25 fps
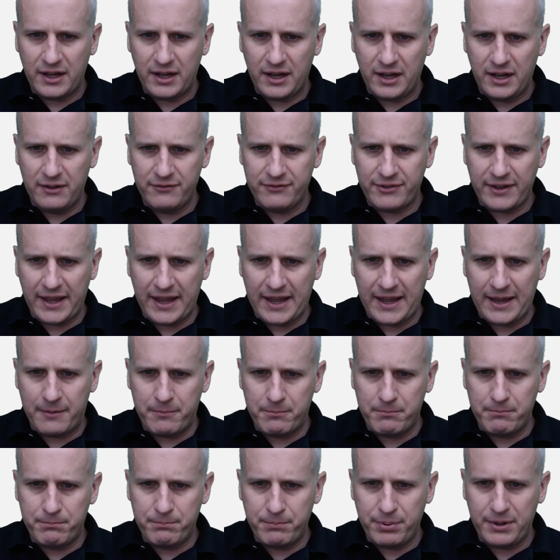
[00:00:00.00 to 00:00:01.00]
of
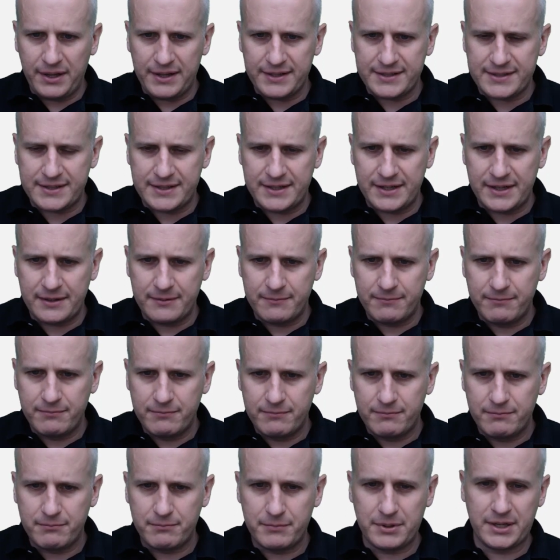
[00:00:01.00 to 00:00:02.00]
M plus B,
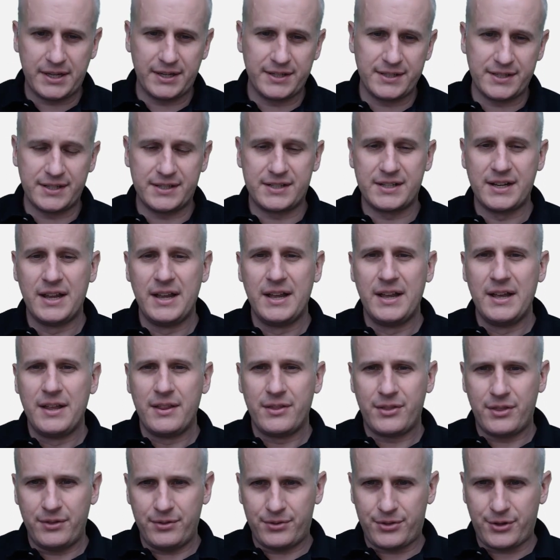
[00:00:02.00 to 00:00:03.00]
because it's
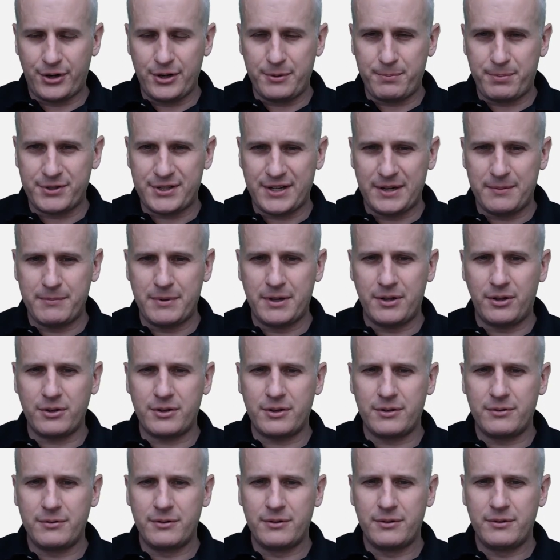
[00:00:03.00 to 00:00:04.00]
thirty percent
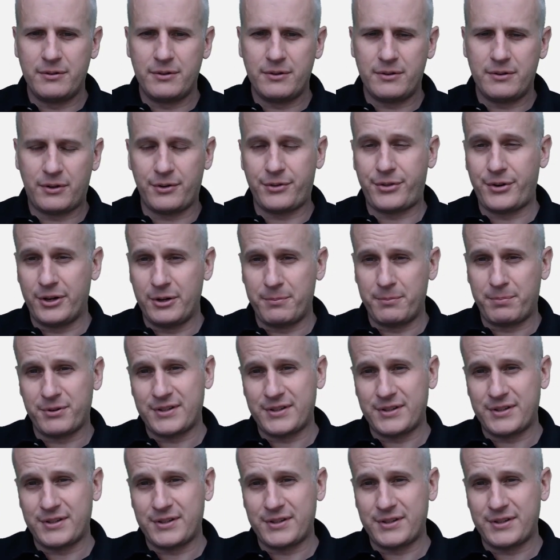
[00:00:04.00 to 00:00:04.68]
milk, or thirty